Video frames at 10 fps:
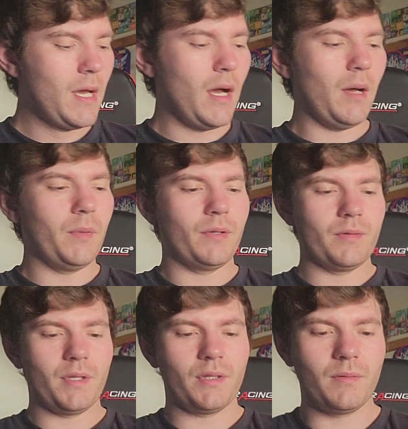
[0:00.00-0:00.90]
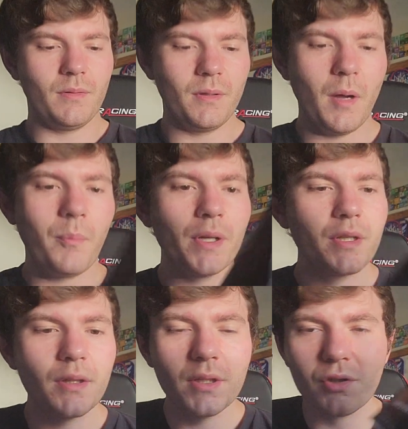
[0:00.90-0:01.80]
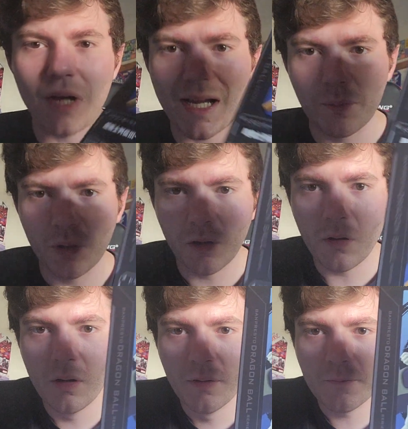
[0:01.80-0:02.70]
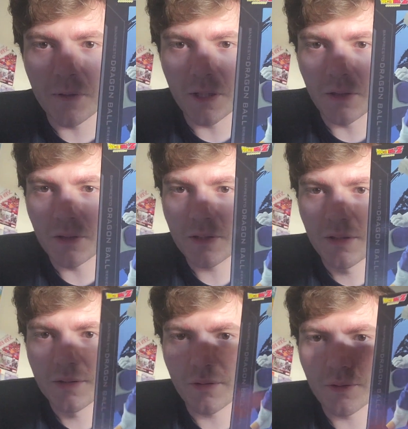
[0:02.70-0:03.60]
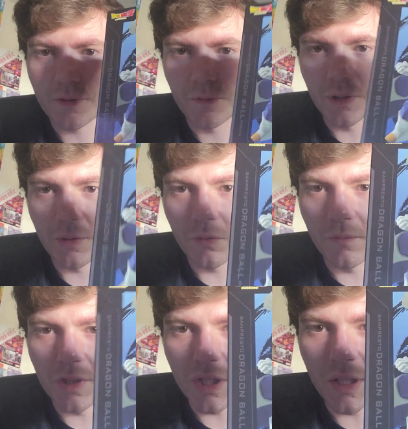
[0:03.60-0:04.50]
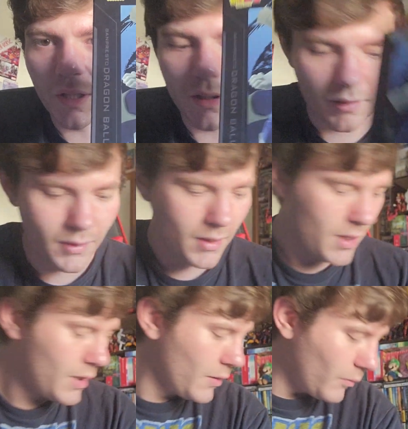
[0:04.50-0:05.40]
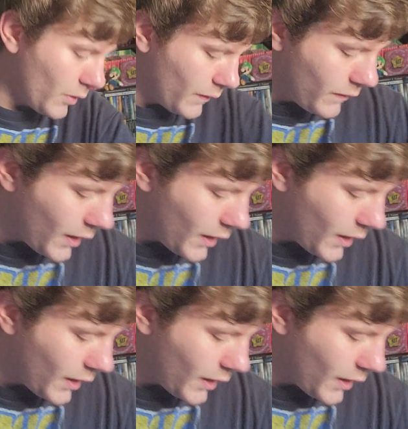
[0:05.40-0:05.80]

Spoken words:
But there's a bunch of these Dragon Ball figures. So there's a really cool Vegeta one